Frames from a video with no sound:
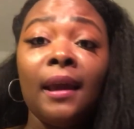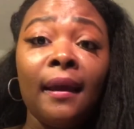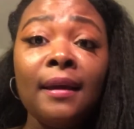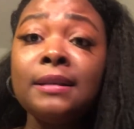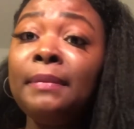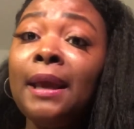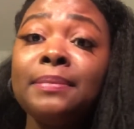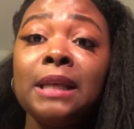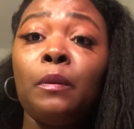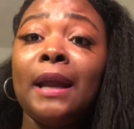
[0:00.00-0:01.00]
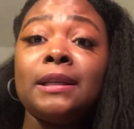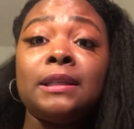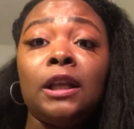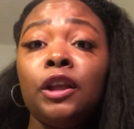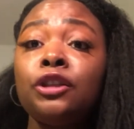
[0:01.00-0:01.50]
it gets me upset when I
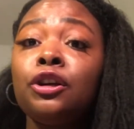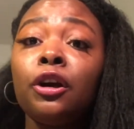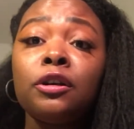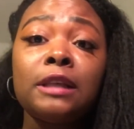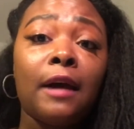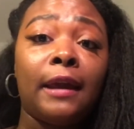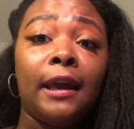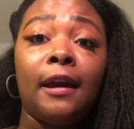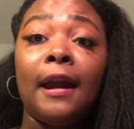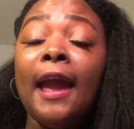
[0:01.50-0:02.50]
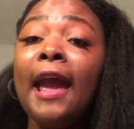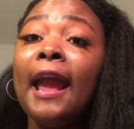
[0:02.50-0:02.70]
see these girls out here